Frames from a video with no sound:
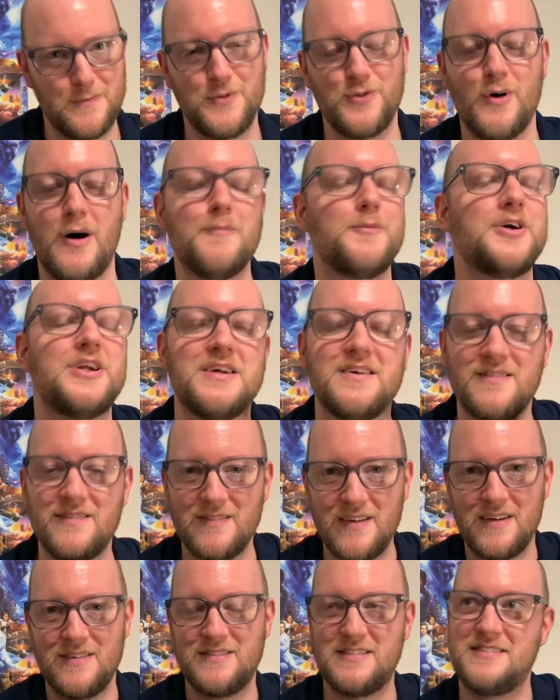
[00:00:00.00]
So I'm going to
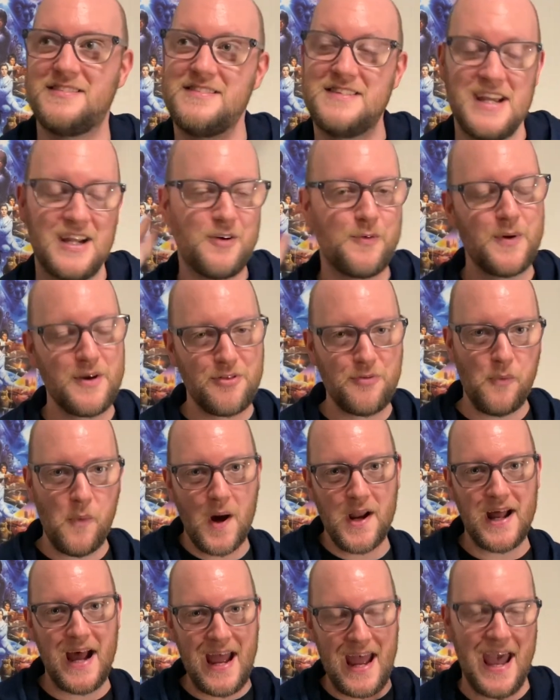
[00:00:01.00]
stick with
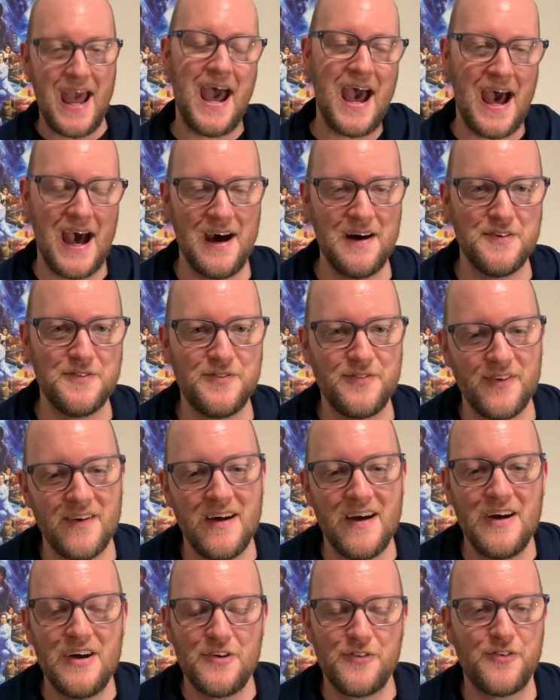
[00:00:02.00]
what I have
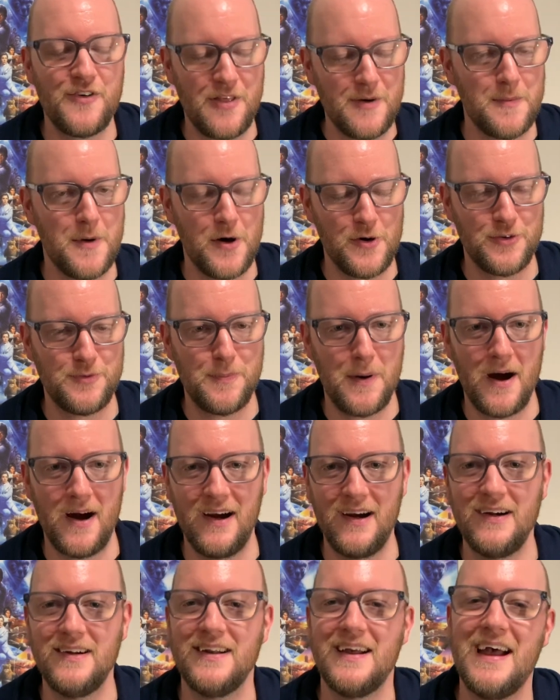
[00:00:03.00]
for the most
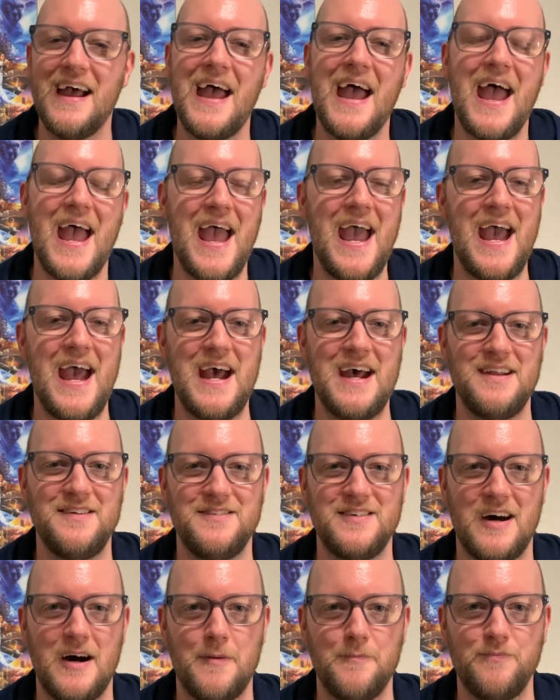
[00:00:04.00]
part, and
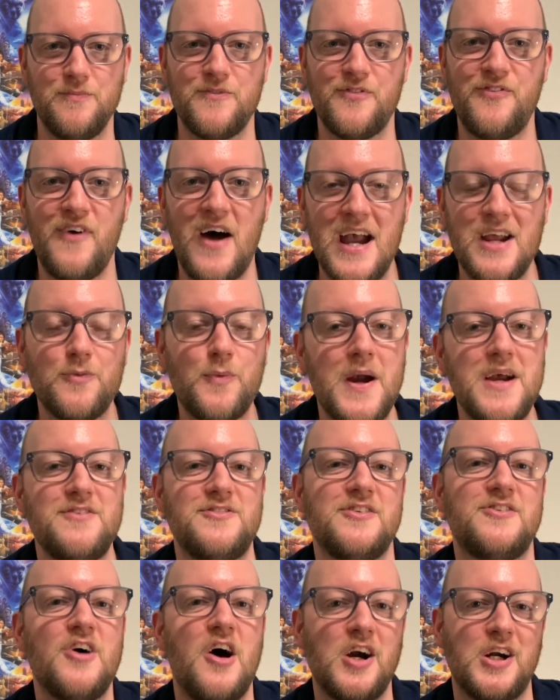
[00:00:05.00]
find ways
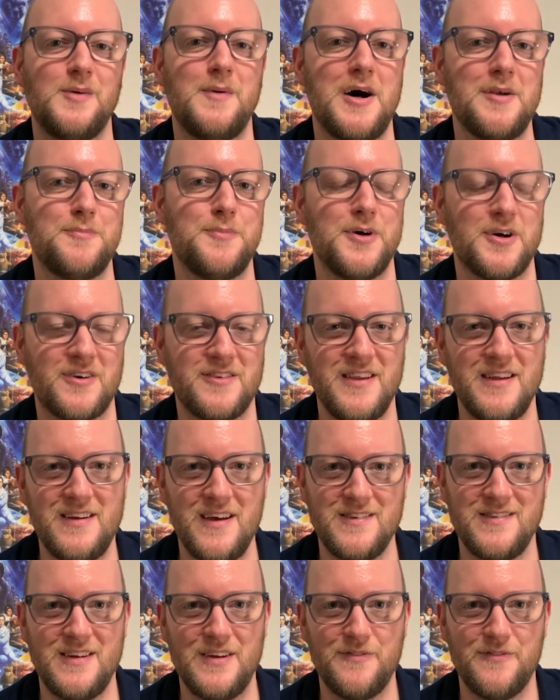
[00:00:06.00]
to talk about books that
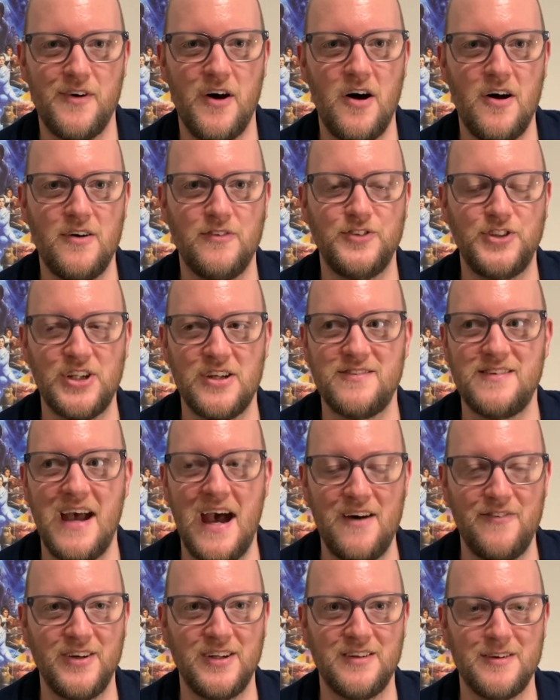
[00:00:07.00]
doesn't involve just
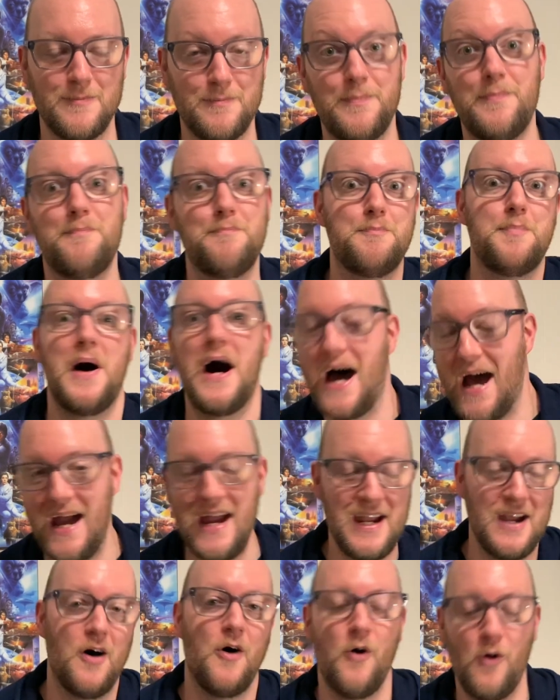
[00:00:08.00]
having to buy
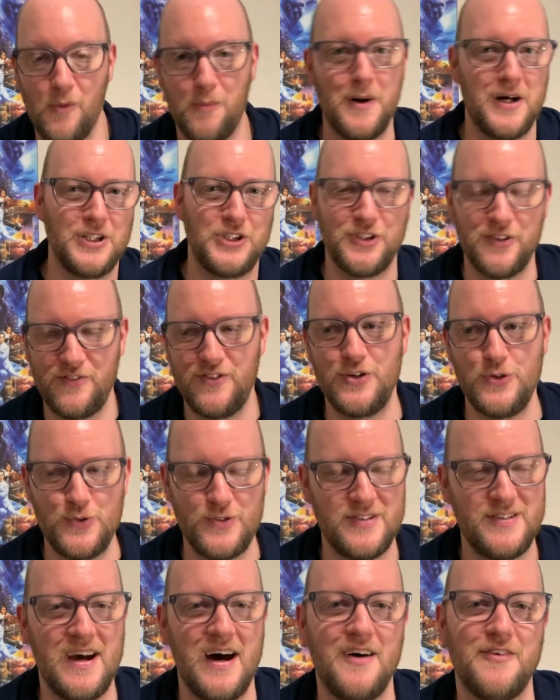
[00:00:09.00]
a whole bunch of new
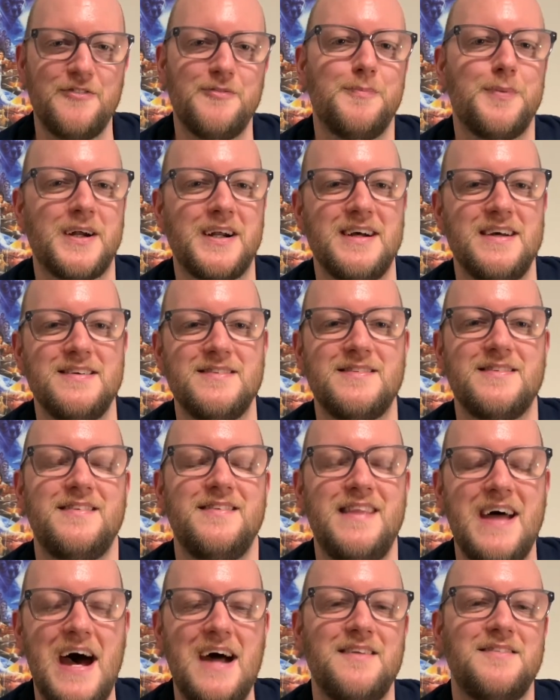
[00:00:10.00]
stuff, because
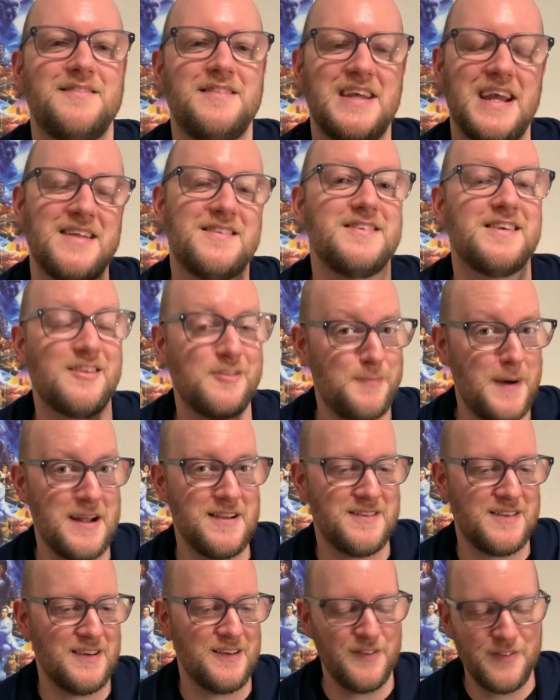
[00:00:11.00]
that gets
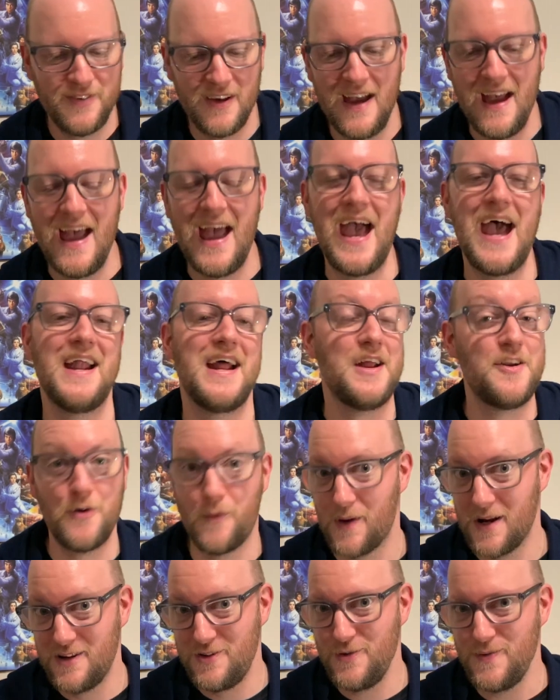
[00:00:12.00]
expensive and I don't
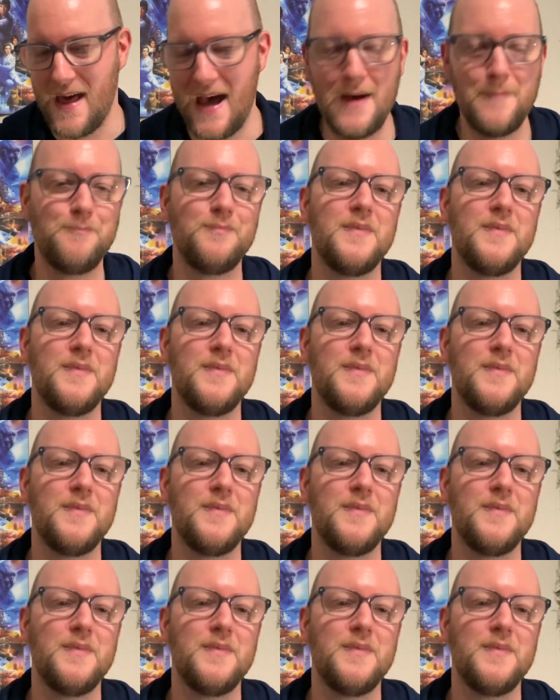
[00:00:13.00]
want to do that.